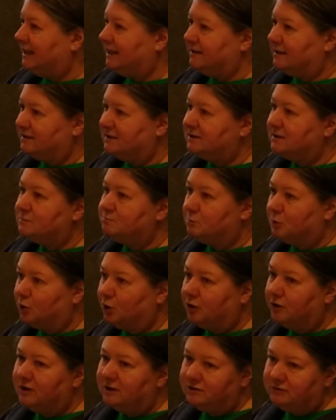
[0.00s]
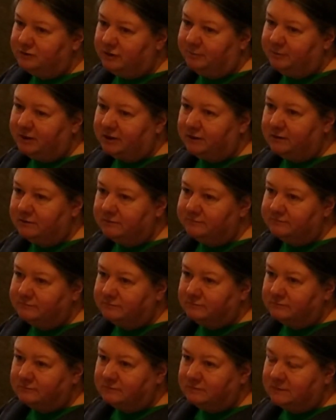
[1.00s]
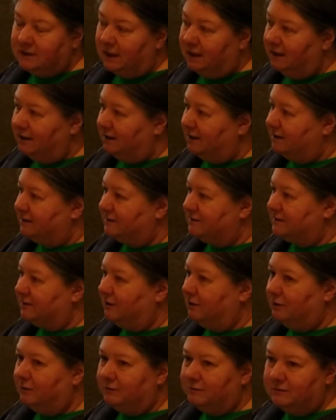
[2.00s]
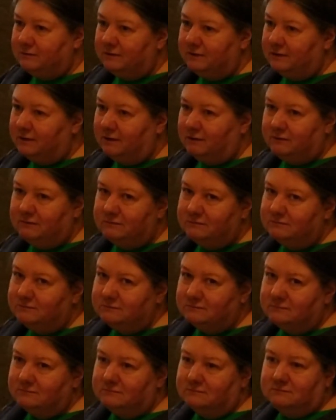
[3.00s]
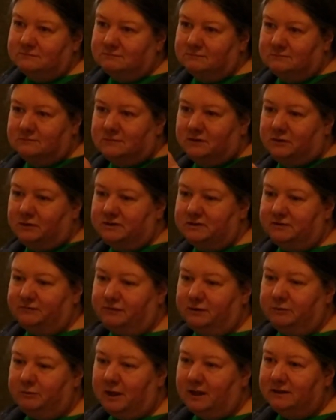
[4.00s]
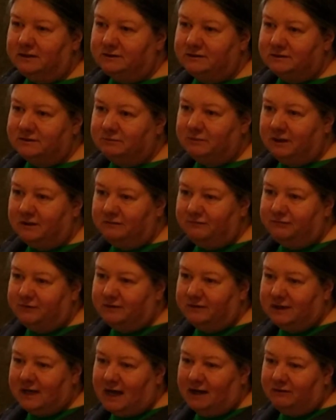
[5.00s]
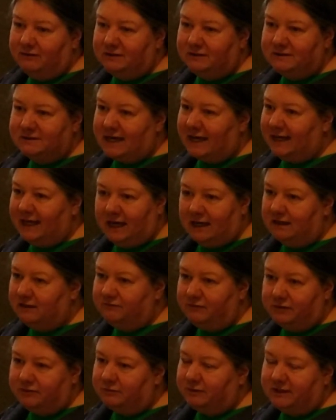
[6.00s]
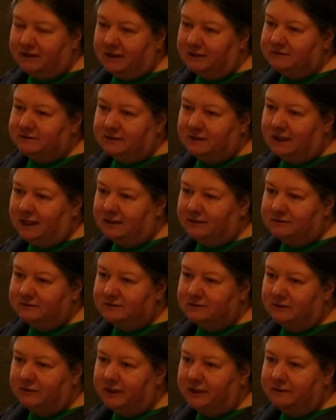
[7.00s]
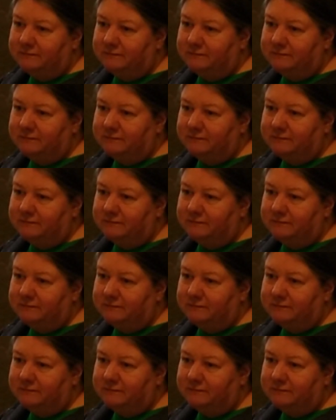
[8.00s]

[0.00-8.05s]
this is per contributor. So, you know, Chris, if you wanted to run for Congress, I can't give you $3,000, sorry.